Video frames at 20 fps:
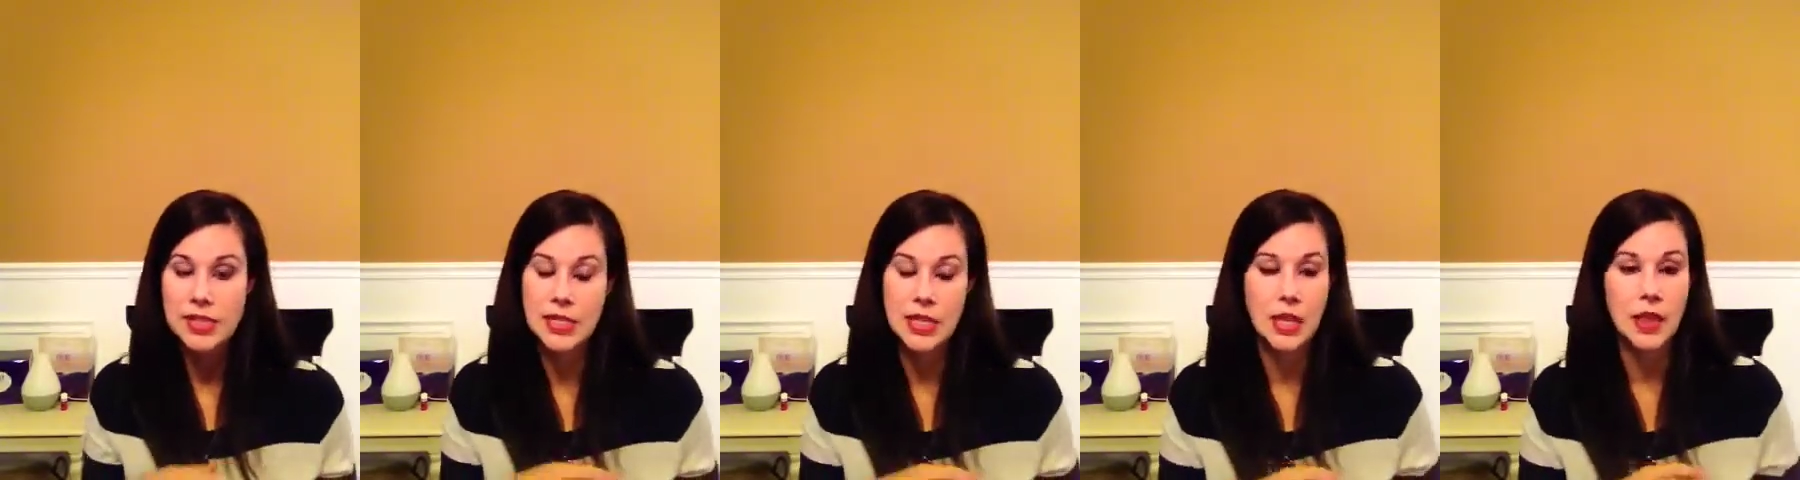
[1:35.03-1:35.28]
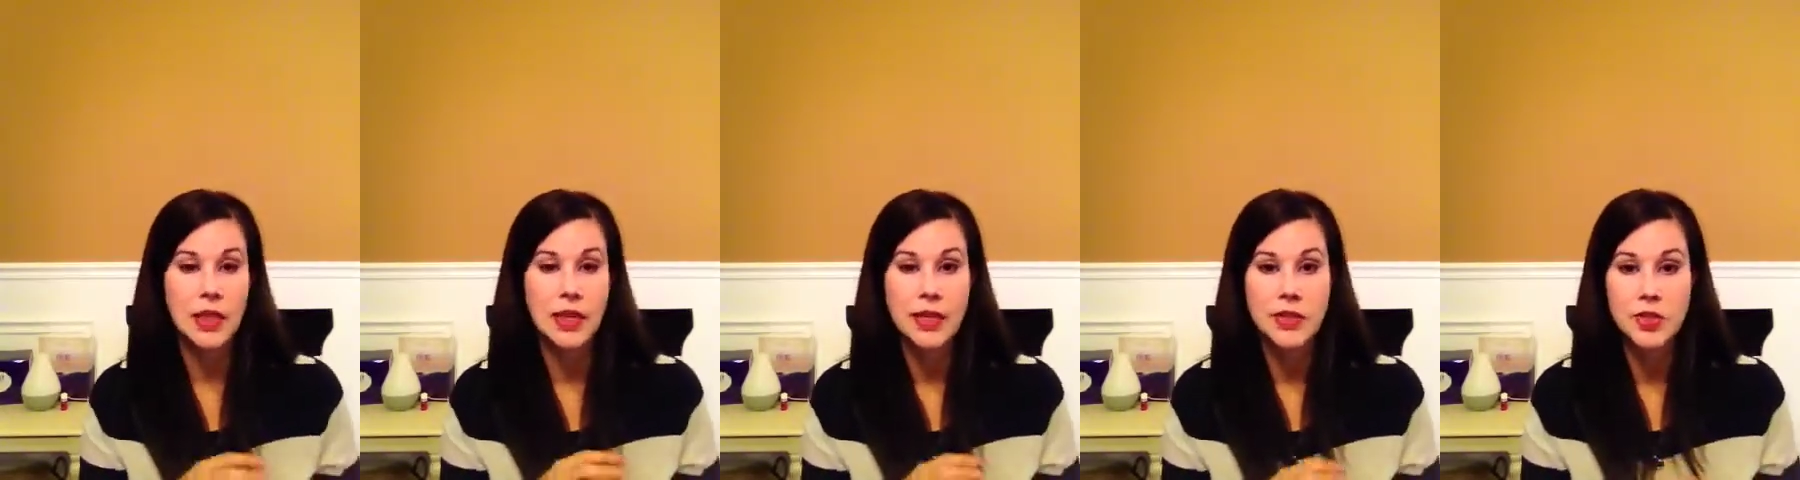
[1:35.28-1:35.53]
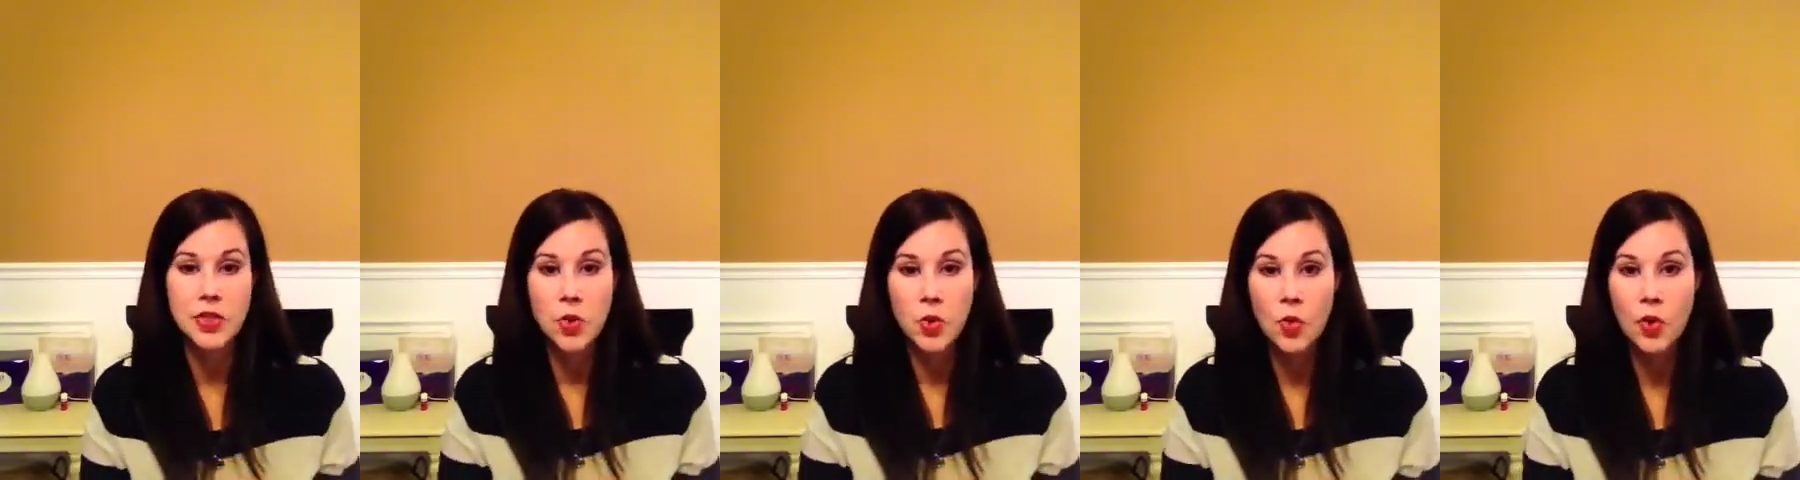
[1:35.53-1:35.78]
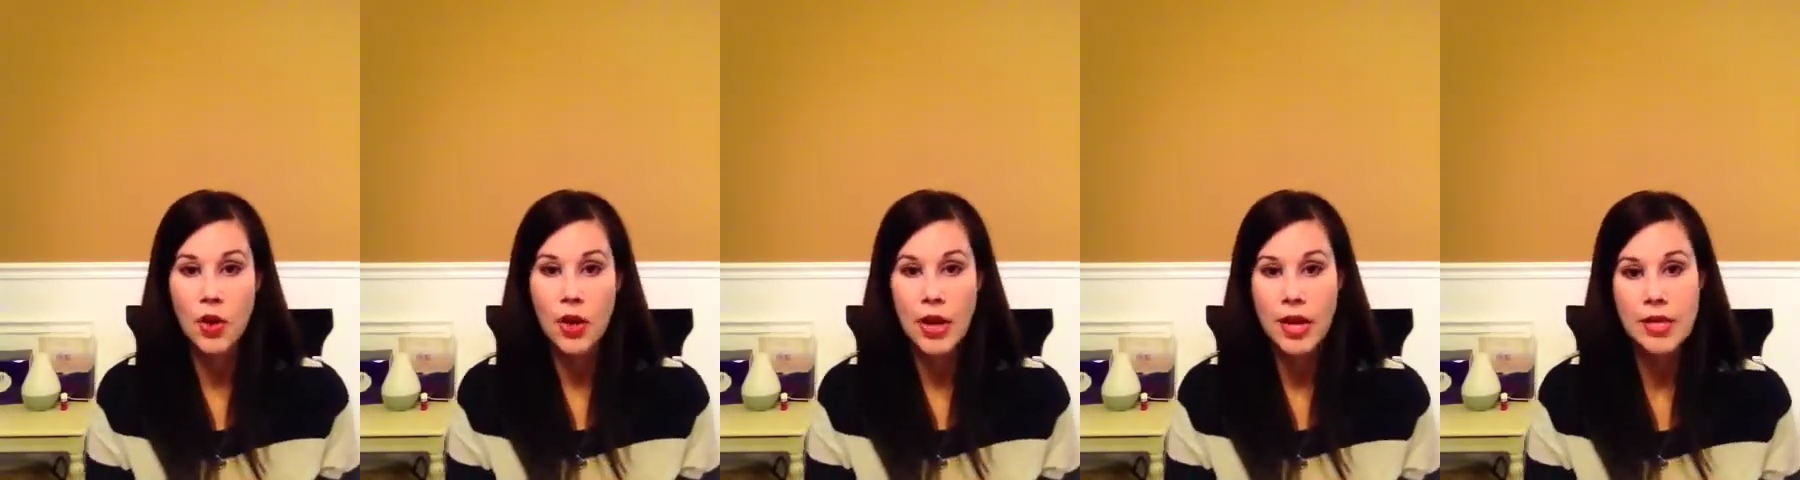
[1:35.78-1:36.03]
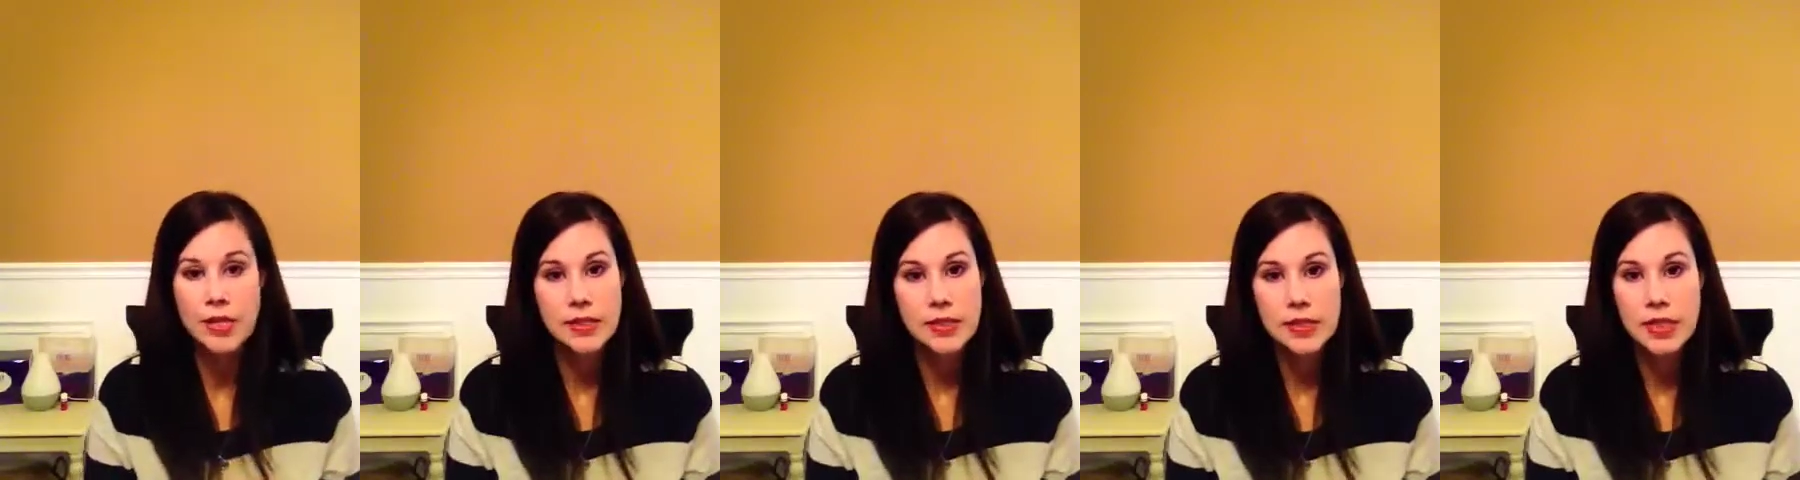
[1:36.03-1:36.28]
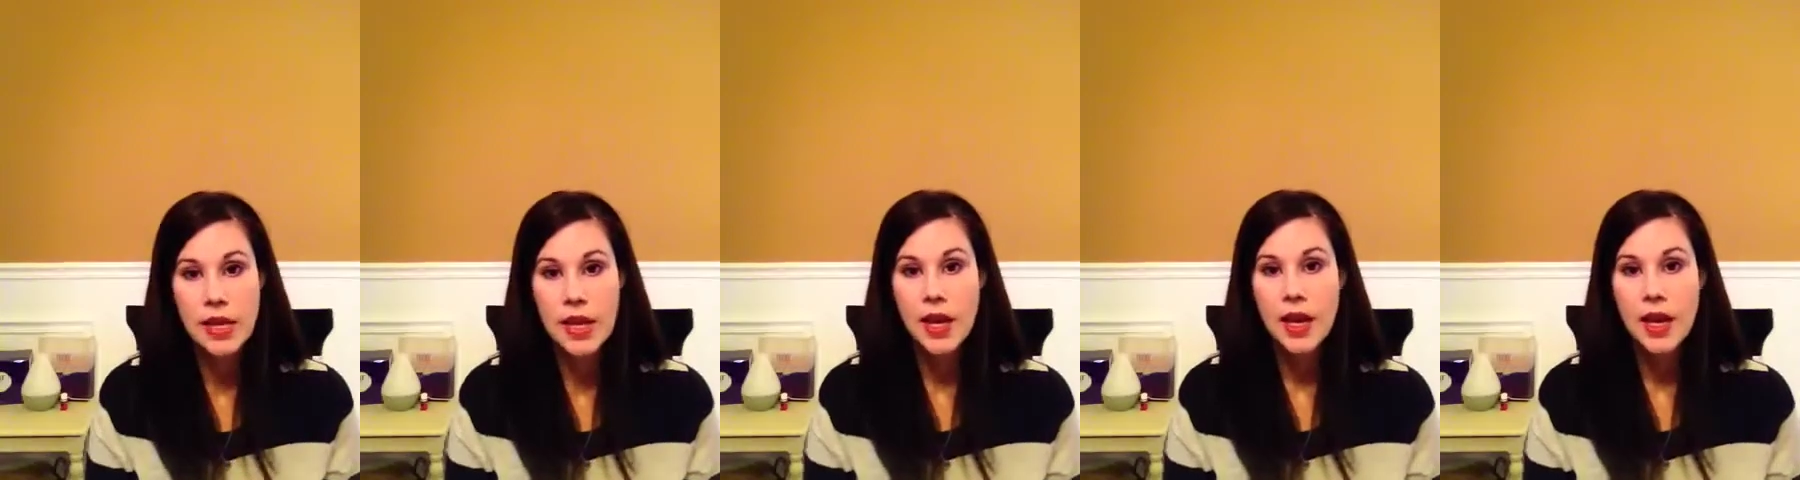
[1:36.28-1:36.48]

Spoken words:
to clean toys,